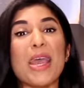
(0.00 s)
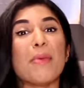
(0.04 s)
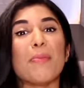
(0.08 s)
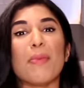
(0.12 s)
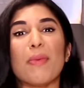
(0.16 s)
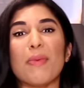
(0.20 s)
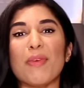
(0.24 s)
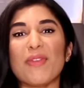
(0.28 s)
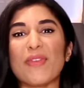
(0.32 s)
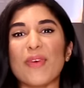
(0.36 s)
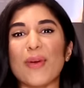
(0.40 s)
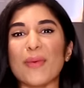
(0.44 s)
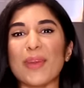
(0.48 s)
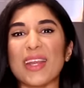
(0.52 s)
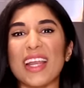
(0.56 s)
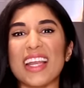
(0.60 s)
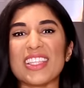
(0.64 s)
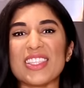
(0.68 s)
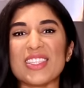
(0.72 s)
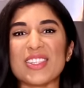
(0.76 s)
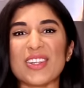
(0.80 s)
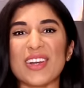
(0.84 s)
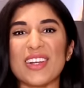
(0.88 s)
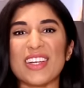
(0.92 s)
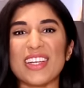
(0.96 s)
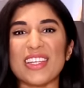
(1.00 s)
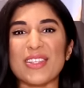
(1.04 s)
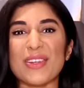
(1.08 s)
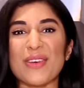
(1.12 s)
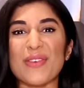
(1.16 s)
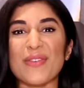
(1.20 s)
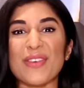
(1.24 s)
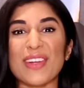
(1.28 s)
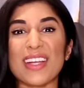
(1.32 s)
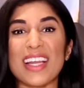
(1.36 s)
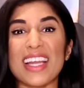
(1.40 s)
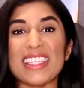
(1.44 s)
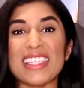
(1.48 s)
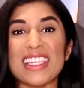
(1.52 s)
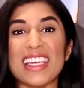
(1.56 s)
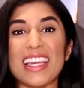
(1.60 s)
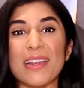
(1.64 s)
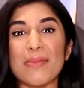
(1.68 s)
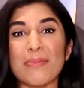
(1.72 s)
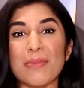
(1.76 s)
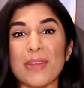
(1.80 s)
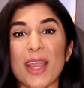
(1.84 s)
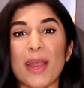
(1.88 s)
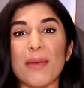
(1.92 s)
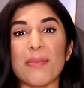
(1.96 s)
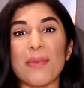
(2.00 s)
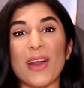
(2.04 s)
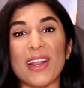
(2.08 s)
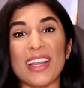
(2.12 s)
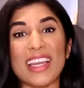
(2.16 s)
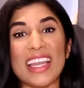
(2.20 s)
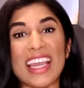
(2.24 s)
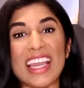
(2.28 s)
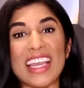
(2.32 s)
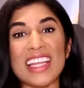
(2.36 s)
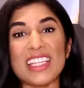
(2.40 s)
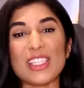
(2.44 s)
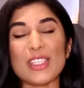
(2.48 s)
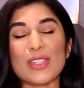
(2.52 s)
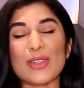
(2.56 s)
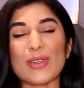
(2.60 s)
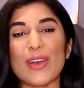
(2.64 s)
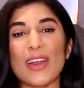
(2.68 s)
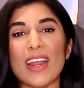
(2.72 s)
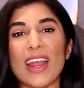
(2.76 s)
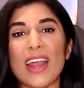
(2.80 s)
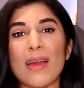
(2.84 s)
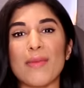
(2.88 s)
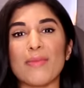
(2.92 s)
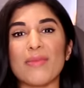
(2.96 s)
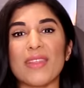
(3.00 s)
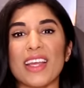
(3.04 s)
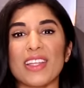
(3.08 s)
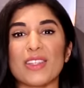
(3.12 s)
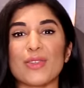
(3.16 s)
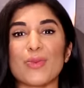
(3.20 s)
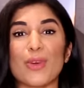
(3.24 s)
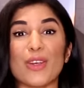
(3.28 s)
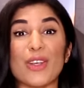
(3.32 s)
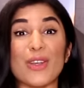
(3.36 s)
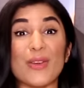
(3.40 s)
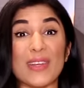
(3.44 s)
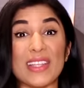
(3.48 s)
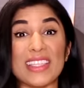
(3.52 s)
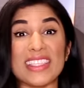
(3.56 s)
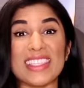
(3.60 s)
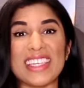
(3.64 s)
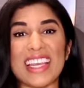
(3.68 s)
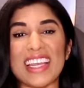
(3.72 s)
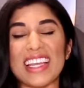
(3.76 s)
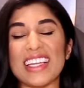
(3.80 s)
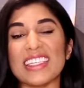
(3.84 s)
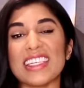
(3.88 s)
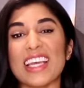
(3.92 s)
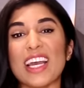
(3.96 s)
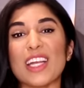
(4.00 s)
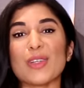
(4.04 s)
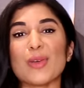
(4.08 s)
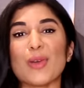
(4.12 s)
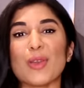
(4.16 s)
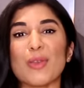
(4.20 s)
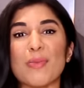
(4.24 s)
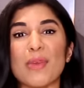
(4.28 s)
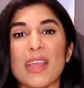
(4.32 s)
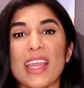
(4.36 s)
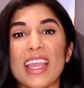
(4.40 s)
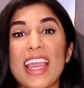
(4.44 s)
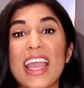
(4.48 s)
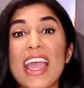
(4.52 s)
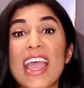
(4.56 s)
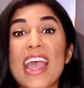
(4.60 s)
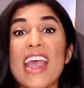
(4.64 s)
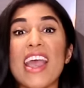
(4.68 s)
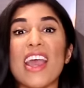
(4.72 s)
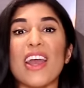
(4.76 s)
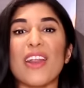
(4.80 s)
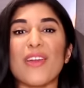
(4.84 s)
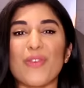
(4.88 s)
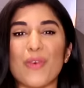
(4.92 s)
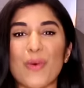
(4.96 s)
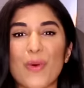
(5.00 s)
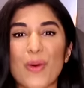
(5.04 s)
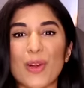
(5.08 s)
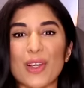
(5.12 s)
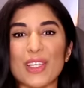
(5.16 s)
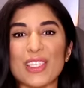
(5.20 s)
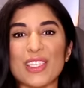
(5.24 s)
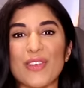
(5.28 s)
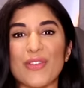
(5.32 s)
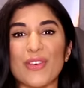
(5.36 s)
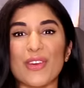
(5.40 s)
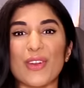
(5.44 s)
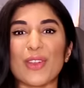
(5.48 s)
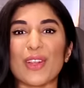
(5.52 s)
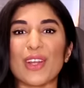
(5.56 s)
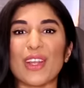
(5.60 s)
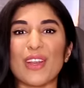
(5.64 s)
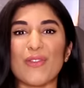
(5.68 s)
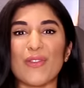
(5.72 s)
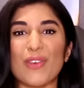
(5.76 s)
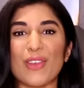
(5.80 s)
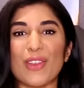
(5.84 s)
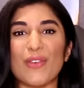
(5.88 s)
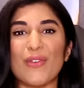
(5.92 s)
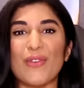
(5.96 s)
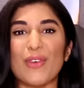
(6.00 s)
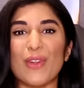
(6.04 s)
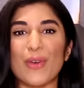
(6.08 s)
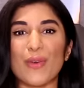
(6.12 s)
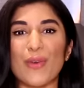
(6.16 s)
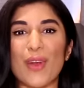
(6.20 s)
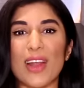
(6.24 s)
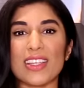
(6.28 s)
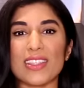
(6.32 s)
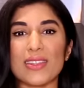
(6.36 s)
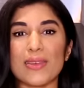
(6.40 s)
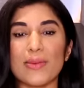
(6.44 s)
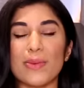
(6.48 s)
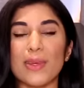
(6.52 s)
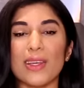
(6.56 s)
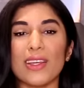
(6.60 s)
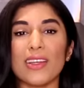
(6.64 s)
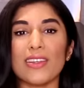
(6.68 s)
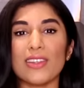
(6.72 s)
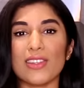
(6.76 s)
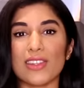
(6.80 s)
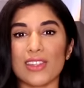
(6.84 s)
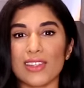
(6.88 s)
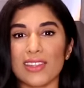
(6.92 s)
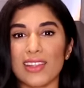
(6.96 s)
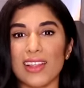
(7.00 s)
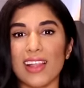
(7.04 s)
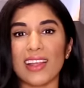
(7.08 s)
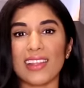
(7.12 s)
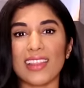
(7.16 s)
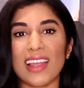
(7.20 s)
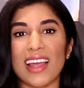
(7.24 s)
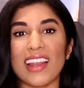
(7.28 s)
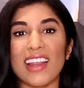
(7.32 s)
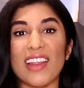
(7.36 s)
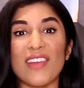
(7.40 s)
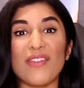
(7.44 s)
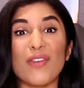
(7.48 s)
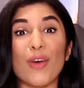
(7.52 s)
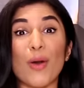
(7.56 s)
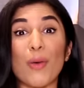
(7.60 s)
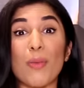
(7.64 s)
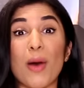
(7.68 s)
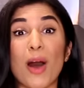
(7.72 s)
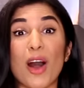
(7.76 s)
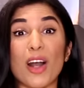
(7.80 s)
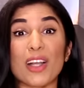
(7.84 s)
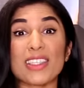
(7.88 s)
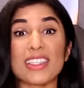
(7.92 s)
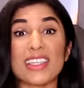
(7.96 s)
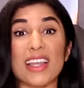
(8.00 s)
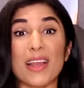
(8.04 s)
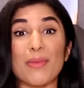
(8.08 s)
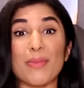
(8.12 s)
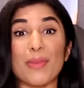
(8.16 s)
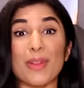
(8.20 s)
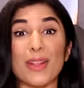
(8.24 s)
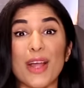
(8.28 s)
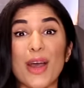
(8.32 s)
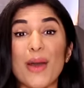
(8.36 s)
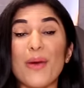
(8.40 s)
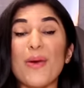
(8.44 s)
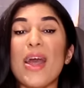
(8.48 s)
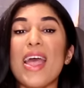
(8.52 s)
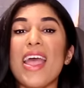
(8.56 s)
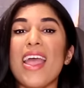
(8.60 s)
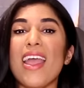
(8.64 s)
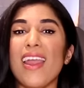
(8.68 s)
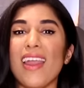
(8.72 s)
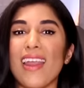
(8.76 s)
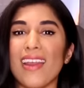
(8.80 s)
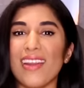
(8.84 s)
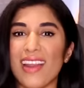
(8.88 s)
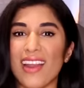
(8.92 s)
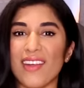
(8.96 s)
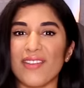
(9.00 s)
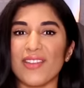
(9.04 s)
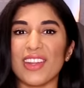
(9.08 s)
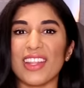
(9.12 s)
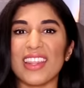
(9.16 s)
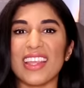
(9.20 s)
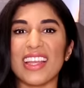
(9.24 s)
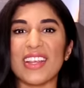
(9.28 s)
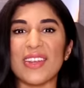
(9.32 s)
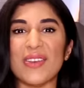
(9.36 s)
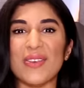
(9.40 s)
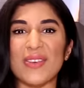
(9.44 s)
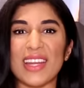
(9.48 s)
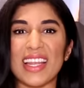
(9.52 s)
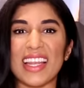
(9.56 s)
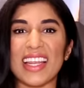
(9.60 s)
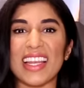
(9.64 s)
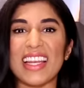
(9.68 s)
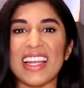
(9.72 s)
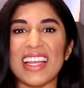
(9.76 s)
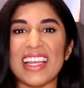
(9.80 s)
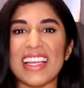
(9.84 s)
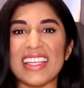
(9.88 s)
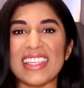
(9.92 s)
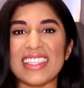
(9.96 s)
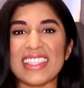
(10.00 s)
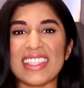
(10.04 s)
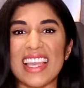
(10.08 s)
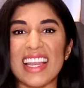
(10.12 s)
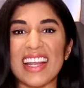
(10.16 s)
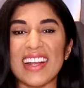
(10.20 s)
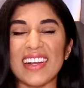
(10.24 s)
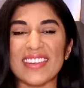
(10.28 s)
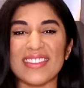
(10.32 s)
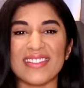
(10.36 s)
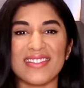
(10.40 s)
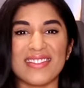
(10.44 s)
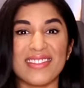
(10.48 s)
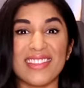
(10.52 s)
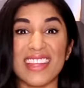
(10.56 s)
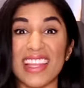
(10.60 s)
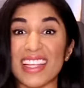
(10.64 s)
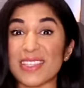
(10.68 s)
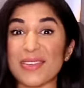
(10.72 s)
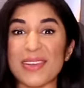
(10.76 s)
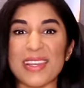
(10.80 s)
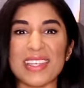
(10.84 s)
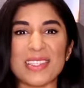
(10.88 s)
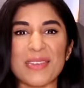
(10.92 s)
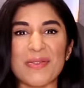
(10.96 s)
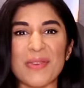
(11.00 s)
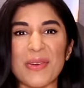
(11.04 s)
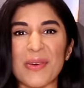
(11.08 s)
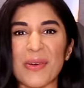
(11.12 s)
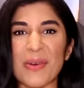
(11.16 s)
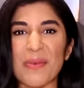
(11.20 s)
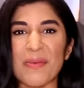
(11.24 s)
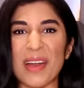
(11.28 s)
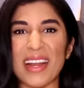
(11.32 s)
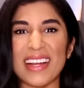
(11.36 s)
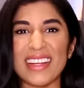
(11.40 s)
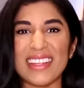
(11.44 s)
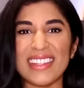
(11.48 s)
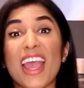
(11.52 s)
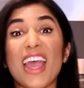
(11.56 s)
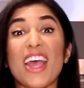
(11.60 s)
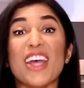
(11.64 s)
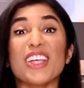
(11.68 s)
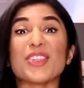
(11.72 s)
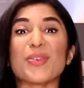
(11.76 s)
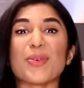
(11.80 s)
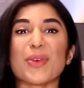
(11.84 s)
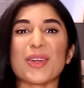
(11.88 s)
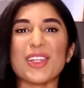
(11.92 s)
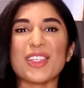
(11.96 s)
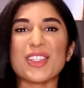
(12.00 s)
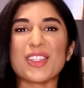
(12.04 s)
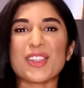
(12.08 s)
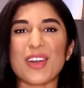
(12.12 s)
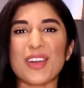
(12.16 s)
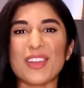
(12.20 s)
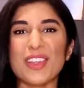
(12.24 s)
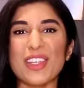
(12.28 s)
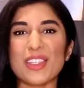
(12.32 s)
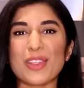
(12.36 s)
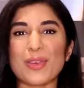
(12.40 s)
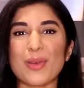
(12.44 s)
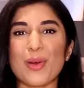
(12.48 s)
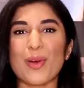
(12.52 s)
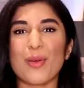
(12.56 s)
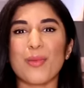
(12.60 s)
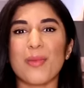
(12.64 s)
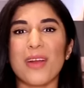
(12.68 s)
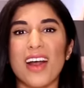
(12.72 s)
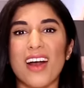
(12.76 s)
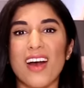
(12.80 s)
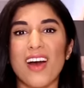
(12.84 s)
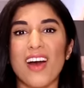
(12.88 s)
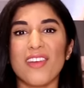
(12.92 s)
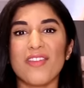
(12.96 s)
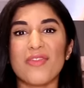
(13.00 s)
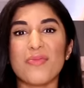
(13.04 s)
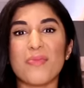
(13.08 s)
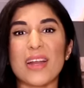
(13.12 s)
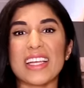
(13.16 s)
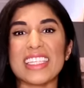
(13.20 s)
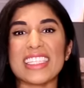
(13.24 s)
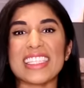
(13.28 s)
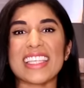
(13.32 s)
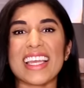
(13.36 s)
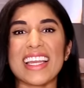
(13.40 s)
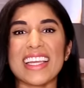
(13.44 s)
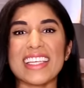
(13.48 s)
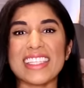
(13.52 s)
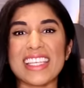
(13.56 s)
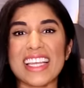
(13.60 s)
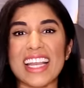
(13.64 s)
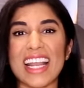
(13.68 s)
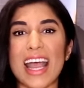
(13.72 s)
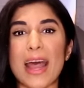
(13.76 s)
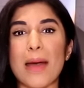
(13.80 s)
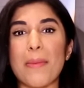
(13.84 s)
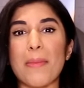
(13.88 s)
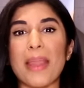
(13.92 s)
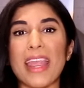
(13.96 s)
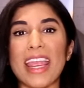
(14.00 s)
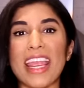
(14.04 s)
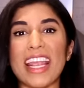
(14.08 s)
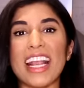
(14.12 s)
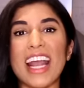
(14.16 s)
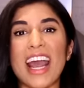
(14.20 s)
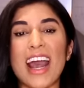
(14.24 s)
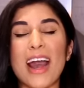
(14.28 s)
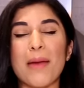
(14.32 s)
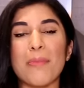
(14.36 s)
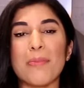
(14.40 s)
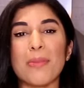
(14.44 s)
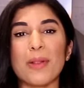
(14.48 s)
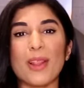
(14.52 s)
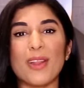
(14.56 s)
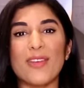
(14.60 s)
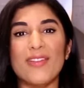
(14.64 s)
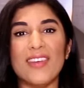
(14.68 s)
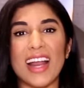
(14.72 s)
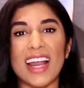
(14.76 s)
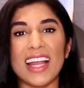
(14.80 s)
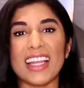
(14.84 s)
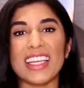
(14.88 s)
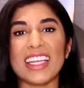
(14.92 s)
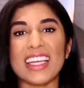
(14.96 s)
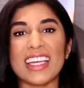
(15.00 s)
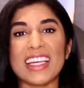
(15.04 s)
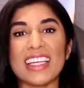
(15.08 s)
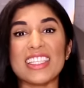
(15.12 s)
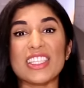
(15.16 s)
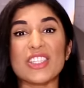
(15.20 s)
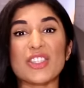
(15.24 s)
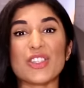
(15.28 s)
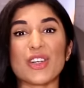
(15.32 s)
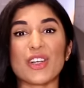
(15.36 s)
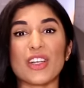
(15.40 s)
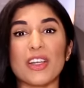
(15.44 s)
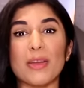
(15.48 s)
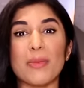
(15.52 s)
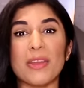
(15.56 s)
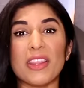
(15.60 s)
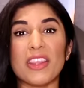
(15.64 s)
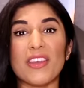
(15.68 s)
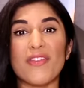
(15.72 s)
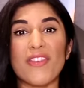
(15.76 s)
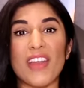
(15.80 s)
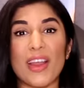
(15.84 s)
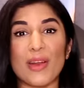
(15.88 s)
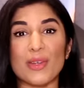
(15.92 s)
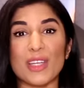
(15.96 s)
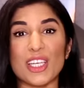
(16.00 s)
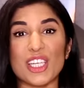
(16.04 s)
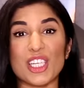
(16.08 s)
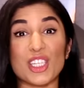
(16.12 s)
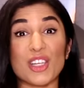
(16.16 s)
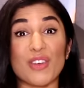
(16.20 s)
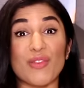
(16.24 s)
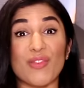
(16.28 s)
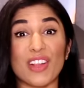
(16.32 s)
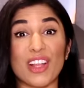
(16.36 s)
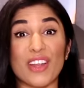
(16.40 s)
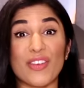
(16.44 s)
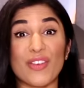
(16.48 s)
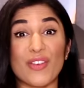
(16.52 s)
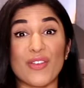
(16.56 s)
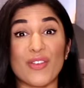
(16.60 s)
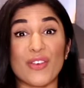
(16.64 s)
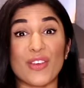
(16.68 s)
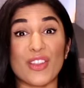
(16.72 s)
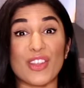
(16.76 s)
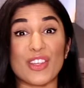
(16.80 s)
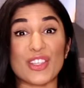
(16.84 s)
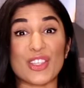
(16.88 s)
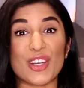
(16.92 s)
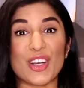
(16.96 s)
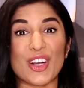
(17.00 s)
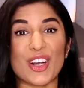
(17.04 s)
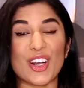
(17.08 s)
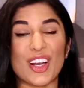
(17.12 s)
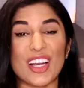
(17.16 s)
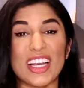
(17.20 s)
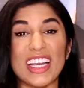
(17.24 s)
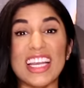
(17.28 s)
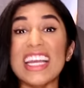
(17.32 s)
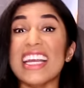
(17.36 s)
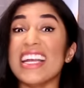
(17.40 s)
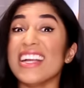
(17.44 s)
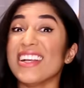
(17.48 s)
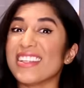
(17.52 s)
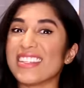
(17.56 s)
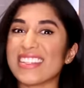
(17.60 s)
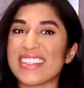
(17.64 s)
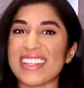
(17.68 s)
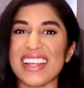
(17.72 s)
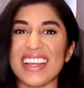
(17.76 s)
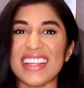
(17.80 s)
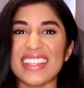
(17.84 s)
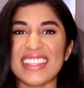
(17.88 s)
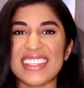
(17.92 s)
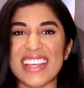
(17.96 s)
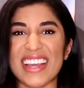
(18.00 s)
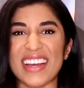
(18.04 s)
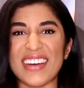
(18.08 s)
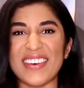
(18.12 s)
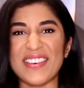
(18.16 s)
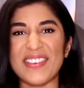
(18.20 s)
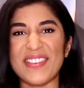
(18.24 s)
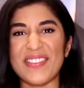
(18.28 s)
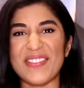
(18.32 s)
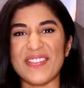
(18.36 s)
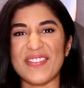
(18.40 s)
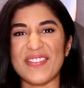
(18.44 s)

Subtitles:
But before we get started, don't forget to hit me up on Instagram. That's where you can stay in touch with me. And of course, if you're looking for the full recipe, just click that info box down below and everything you need is there. Let's make some korma. So we're gonna start this korma off by slicing up a couple of onions. They're gonna be the foundation flavor for this curry. So let's go.